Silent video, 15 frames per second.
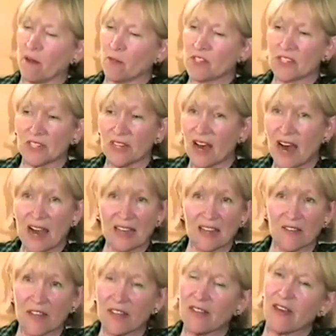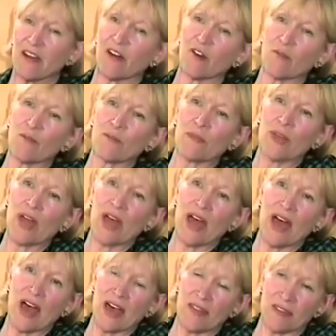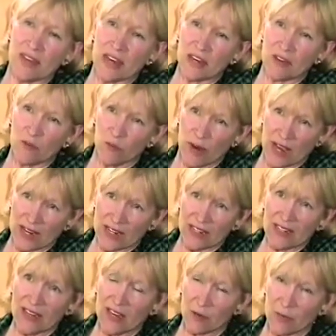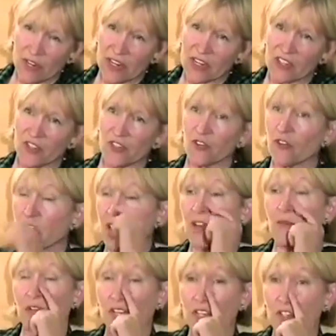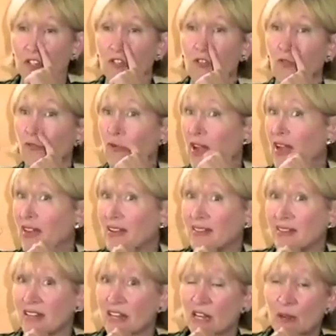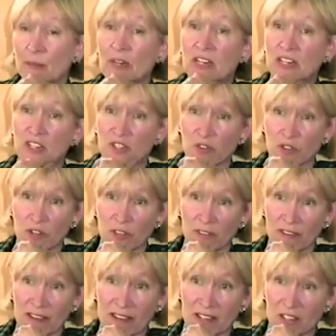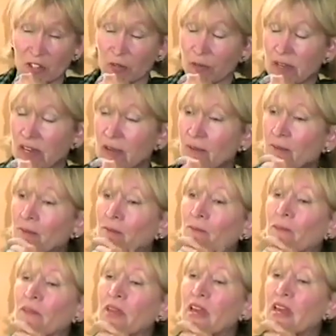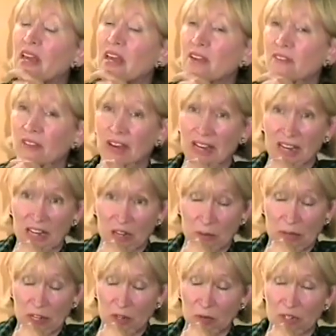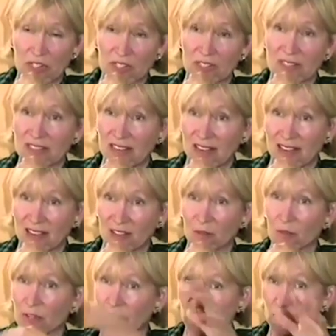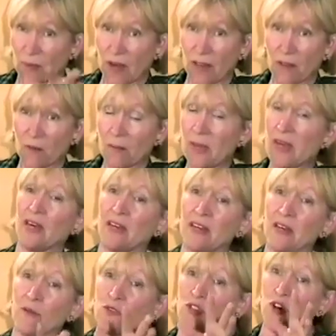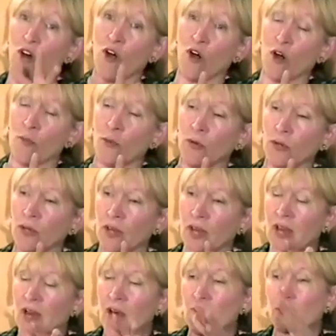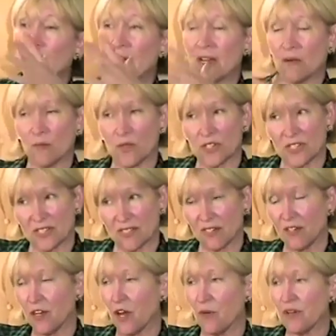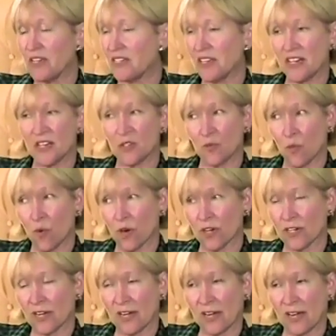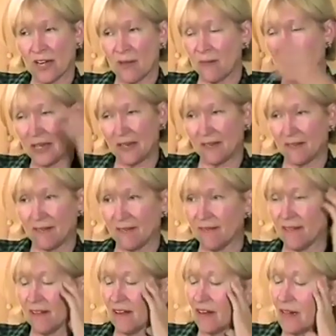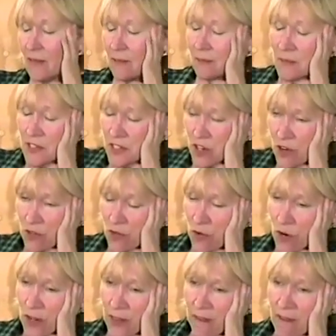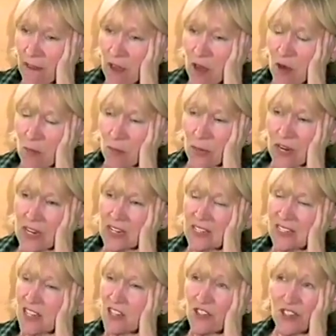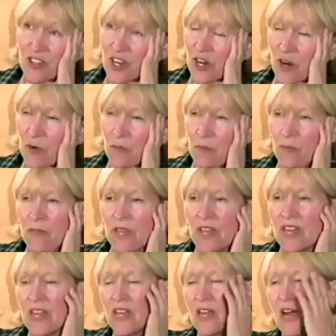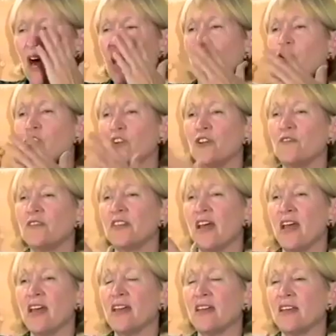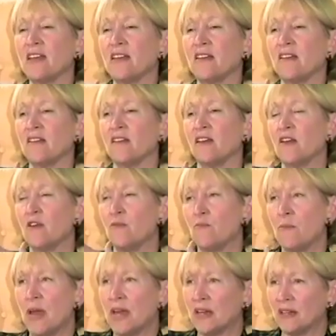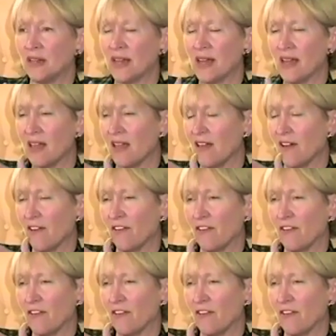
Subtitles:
a lie living there, and then ran into Henry Kissinger, or Henry Kissinger ran into him and did certain things to him, invited him into his tent with some other men. It was horrible, but it was, you know, he said it's wartime and so forth. But he said, you know, I could have taken it mentally if